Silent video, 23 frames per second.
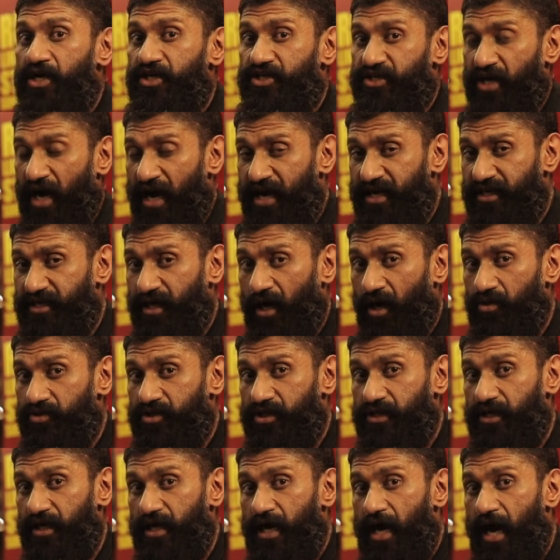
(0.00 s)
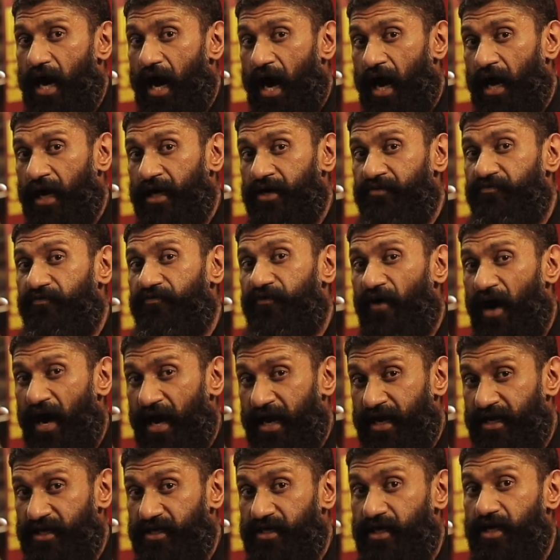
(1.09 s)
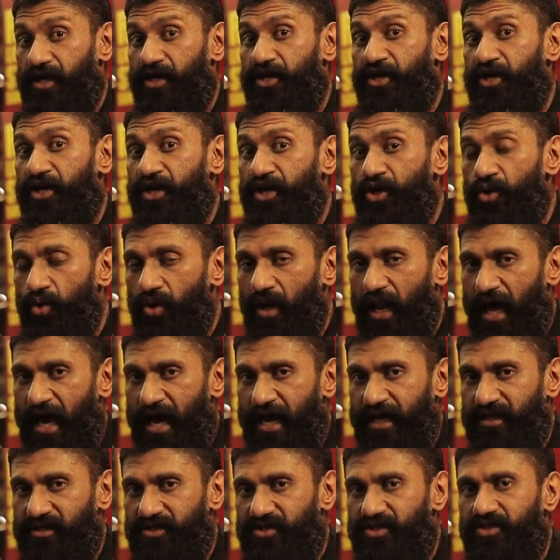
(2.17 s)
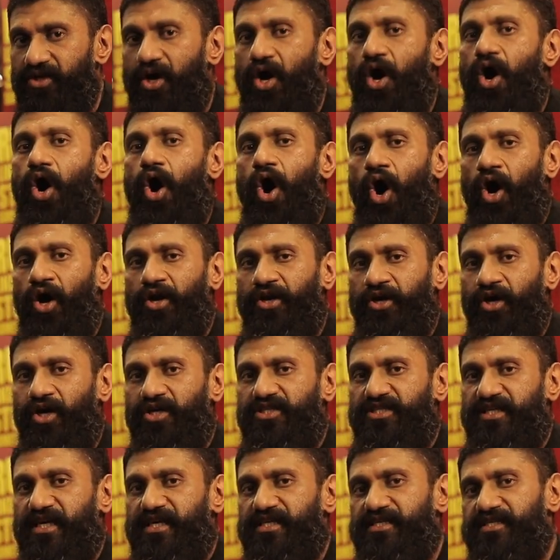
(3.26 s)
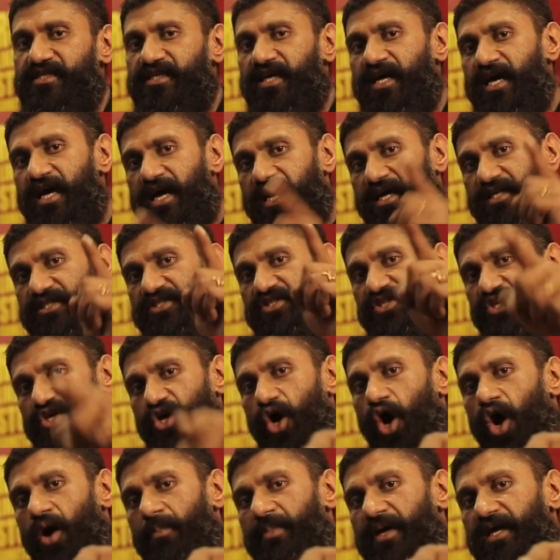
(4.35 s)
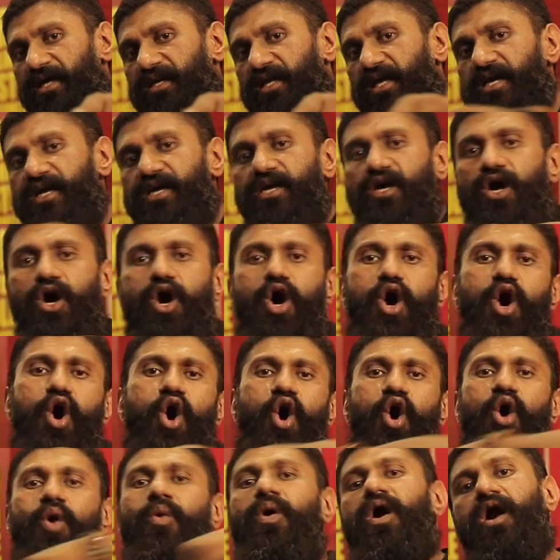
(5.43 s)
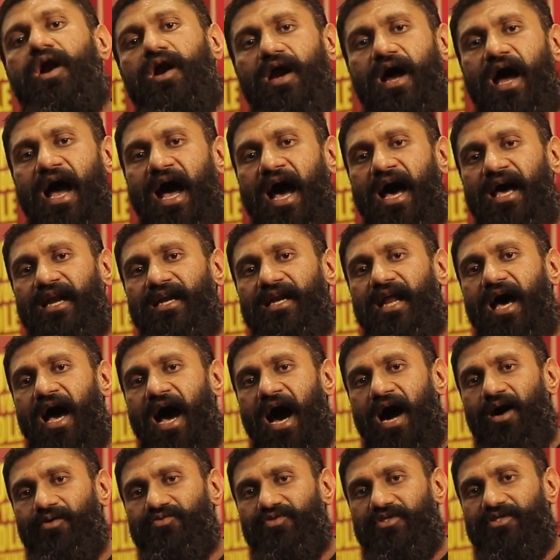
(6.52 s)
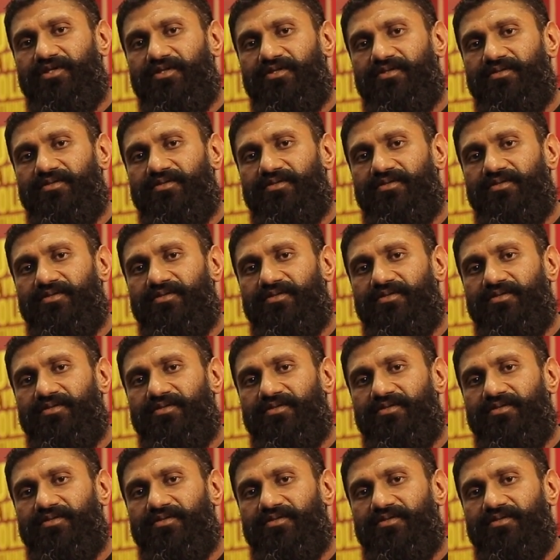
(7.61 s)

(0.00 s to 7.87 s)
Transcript: Try it out and find new lines on your chest. It's your Biglee, over and out.